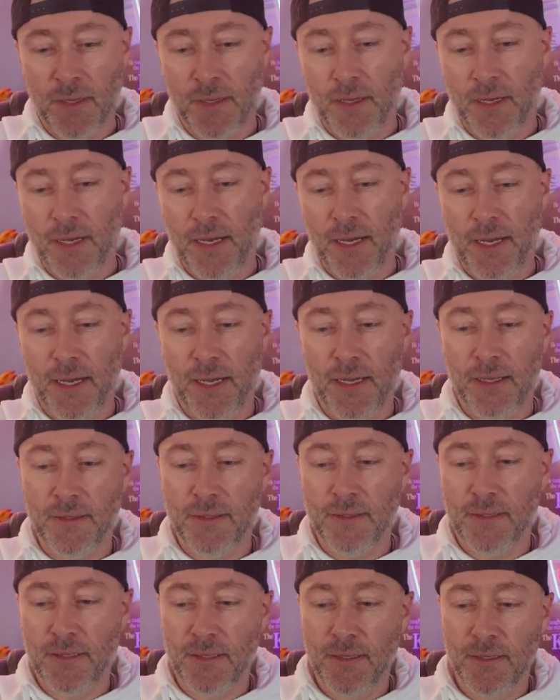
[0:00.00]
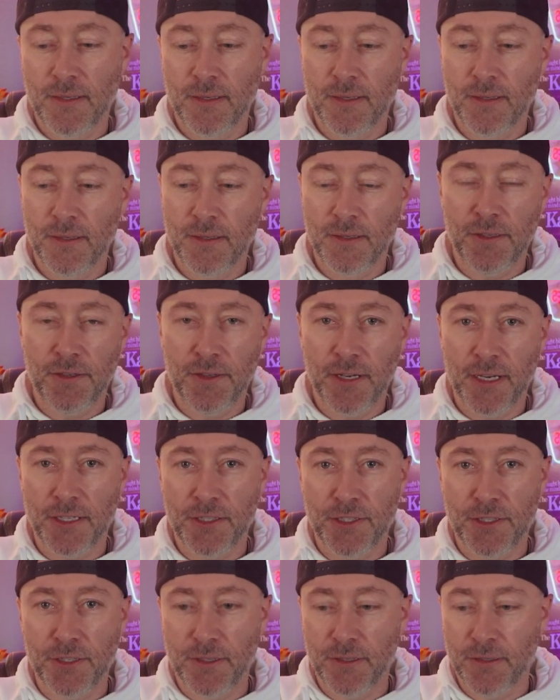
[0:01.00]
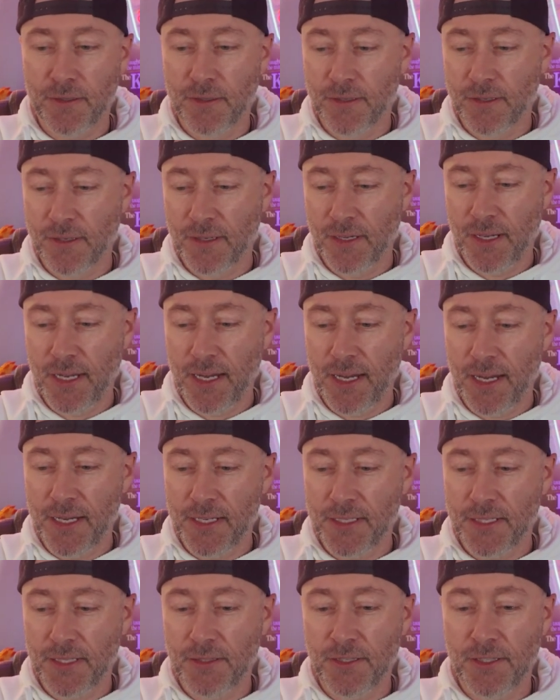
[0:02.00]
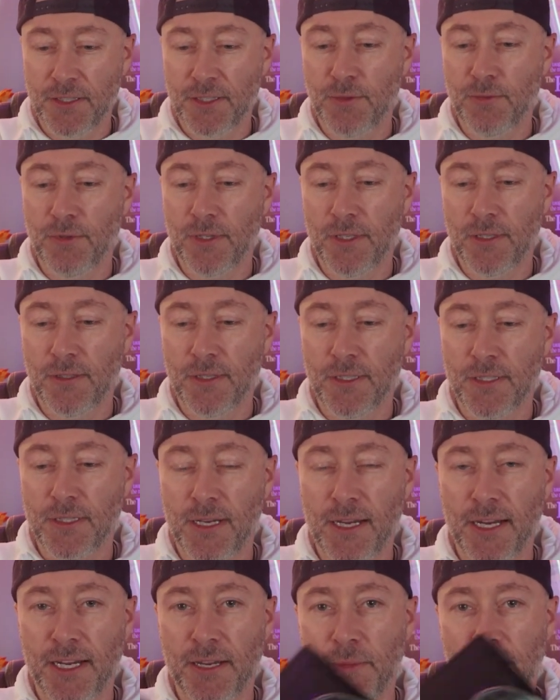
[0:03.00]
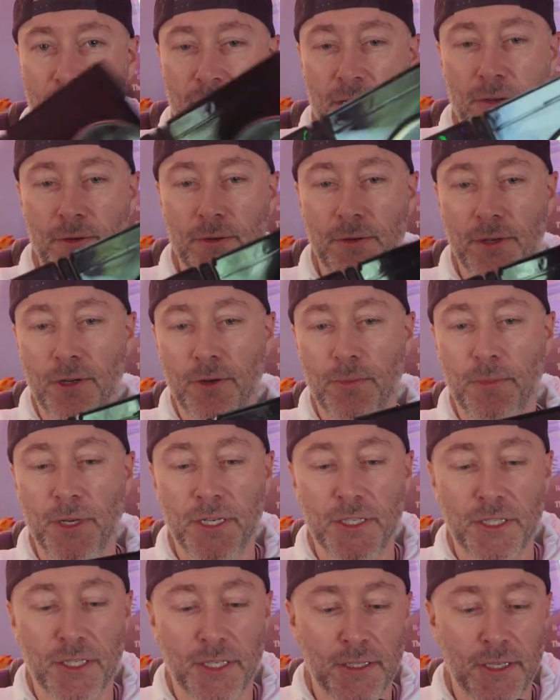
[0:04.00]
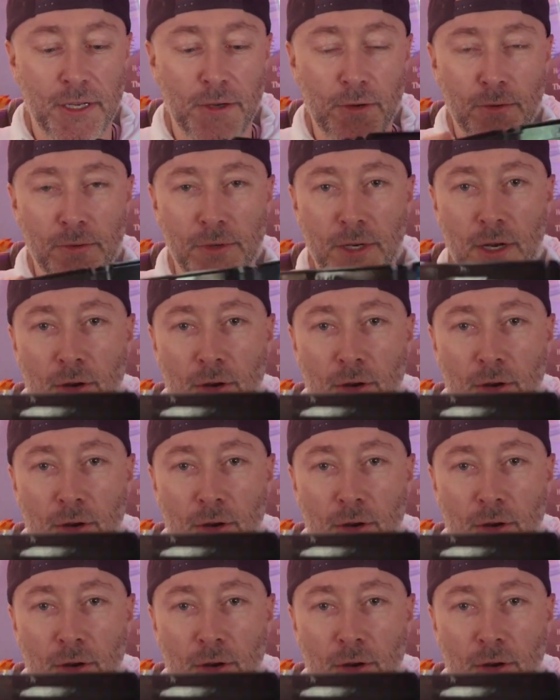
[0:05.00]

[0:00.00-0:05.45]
and you got your case, and this is what it looks like. I mean, no big no